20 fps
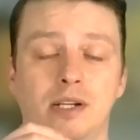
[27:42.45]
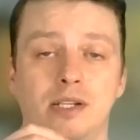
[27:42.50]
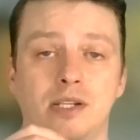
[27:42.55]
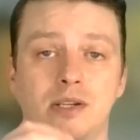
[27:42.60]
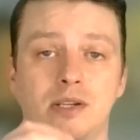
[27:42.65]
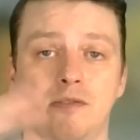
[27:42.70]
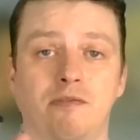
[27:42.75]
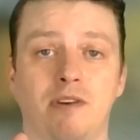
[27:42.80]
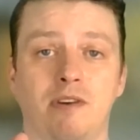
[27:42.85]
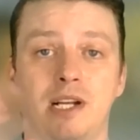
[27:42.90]

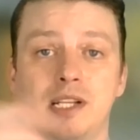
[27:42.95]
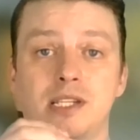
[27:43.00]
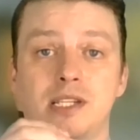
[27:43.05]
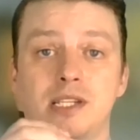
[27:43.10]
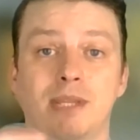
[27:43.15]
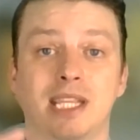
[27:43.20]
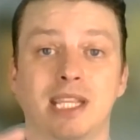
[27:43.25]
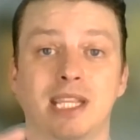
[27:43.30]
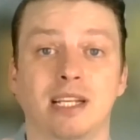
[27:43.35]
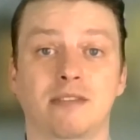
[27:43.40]
So find
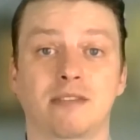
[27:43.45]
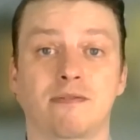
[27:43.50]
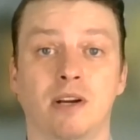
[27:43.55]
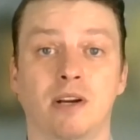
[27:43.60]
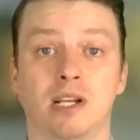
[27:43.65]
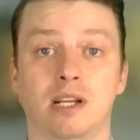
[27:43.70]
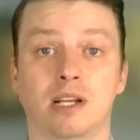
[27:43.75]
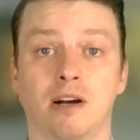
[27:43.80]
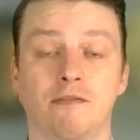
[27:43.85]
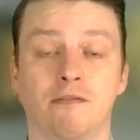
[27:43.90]
something that's
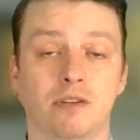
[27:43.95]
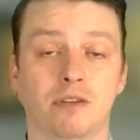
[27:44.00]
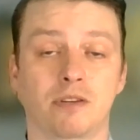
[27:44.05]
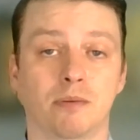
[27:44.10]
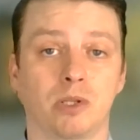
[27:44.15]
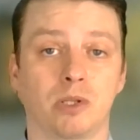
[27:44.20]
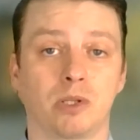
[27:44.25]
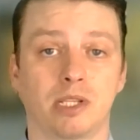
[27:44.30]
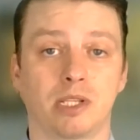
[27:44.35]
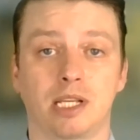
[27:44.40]
very
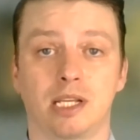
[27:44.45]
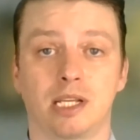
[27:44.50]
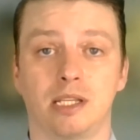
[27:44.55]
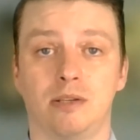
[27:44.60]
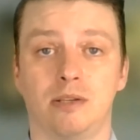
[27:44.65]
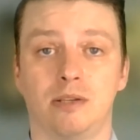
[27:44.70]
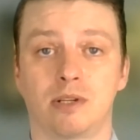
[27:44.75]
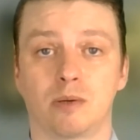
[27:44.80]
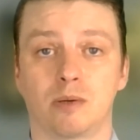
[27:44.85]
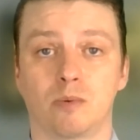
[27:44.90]
comfortable that
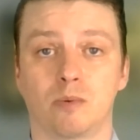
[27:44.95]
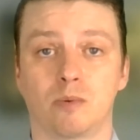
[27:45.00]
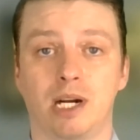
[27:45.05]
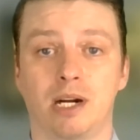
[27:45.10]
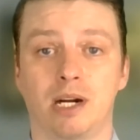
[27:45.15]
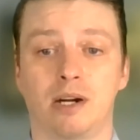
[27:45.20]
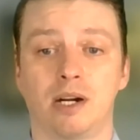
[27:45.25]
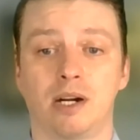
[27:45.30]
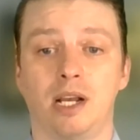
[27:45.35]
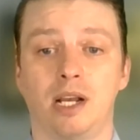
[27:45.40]
you can
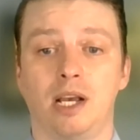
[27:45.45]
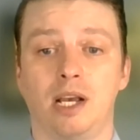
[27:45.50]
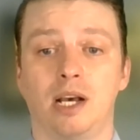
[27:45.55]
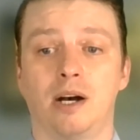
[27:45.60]
wear,